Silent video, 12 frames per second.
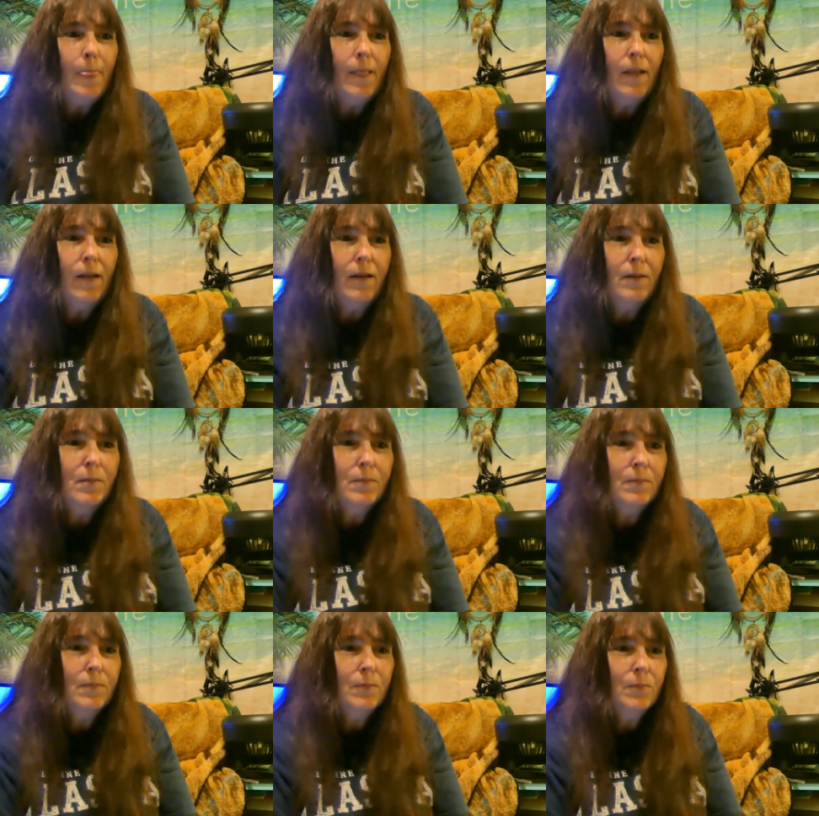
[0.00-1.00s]
Um,
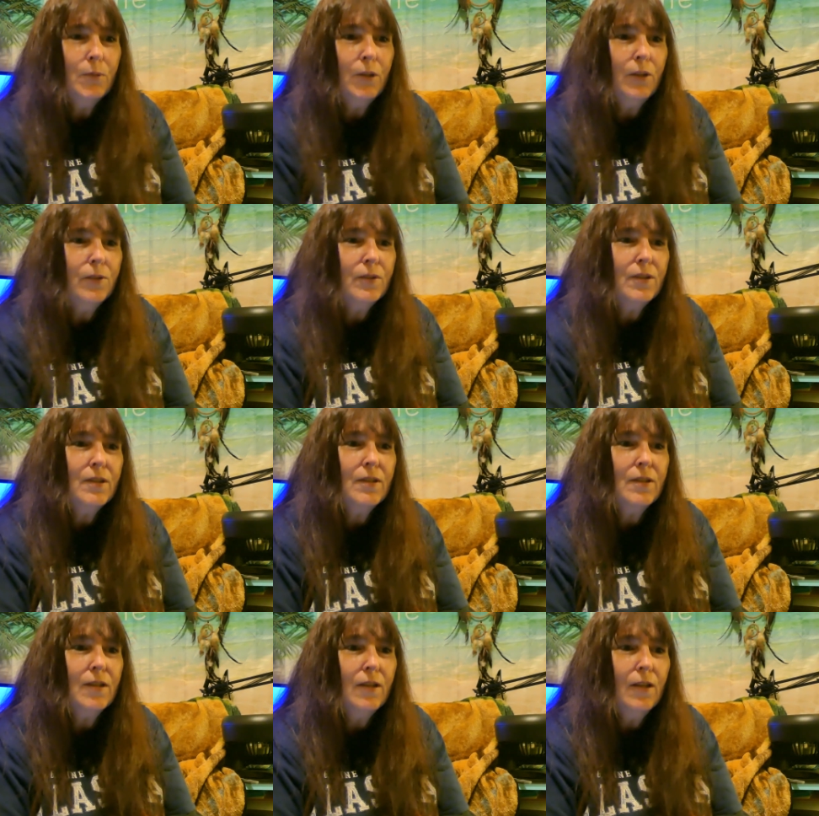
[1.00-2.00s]
what
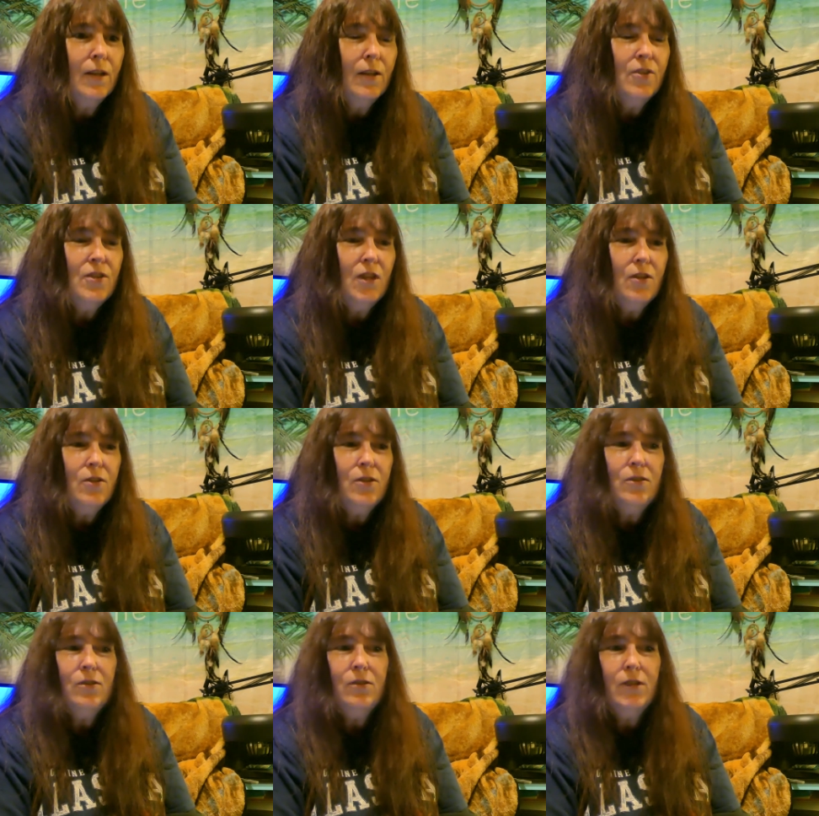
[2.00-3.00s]
else? There's another
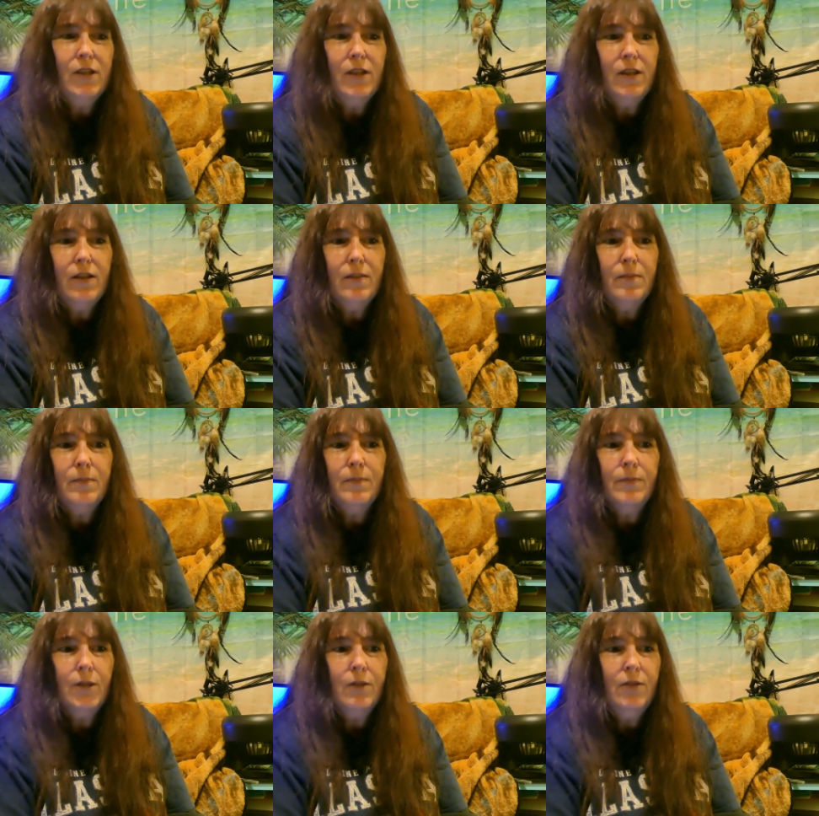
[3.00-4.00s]
little, like a
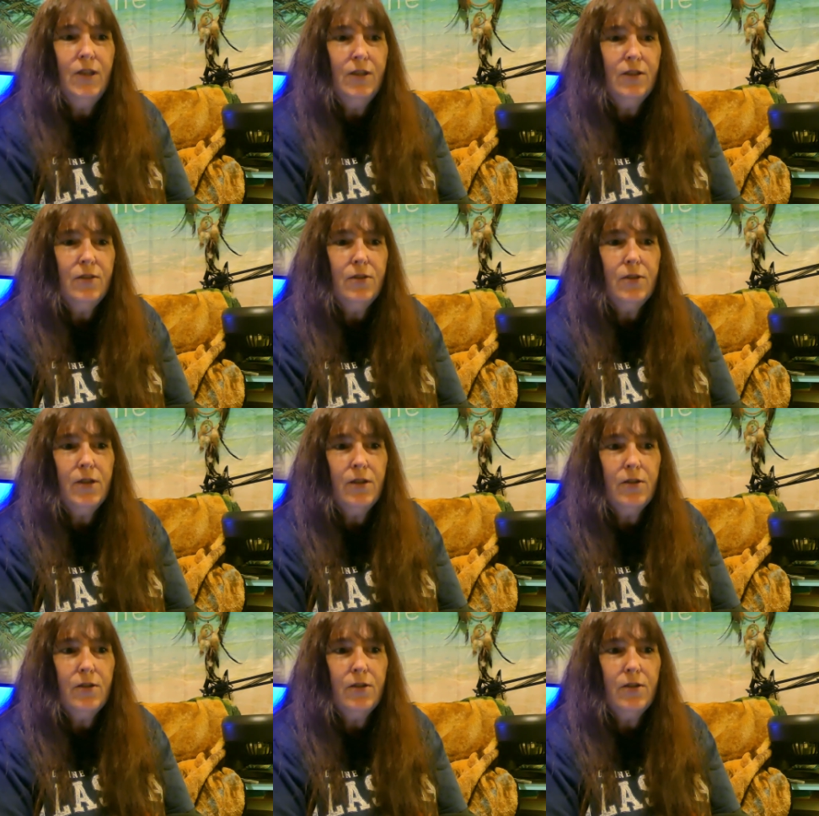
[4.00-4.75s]
convenience store there.